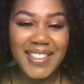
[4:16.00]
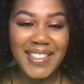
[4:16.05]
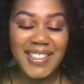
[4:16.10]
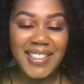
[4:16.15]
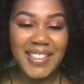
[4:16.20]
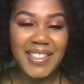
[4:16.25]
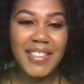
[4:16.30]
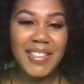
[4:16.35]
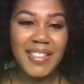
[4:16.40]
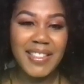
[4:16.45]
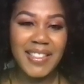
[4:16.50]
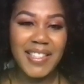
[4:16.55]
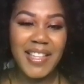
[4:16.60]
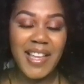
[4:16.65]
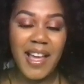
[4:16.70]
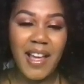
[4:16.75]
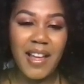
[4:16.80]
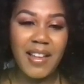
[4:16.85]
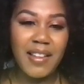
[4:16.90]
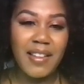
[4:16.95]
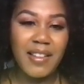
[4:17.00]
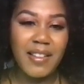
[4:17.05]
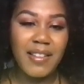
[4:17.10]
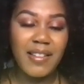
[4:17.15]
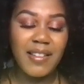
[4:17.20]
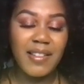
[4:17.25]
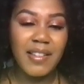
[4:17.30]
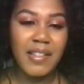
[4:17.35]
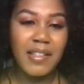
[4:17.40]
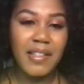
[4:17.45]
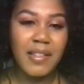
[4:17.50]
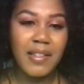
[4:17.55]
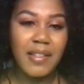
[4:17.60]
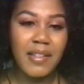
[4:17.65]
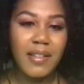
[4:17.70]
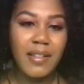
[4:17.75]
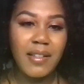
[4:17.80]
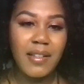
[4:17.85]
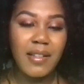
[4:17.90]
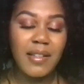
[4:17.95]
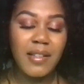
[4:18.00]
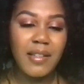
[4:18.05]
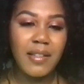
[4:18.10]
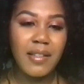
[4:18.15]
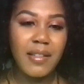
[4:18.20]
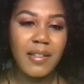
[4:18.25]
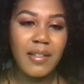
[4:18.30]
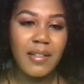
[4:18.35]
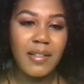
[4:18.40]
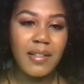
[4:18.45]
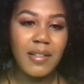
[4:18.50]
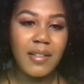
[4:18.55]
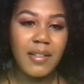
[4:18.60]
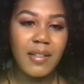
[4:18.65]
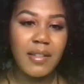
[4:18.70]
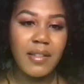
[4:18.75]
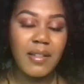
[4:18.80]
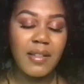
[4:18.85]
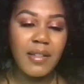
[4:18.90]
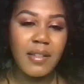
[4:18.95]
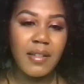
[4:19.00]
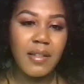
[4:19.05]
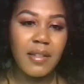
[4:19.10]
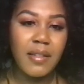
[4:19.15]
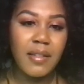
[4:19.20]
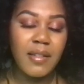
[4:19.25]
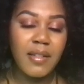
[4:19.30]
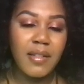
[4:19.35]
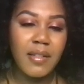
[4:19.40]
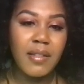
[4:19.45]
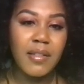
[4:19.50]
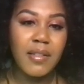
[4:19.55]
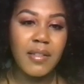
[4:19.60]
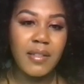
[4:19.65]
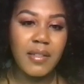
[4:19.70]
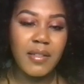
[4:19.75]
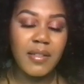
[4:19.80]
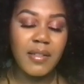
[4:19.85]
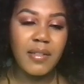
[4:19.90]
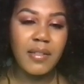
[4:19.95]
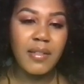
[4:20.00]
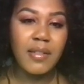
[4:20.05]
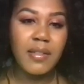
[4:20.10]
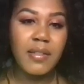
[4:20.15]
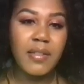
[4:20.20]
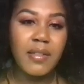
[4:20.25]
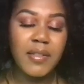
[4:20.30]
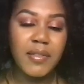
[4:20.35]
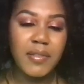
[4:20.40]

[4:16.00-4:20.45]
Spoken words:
The person shown says nothing.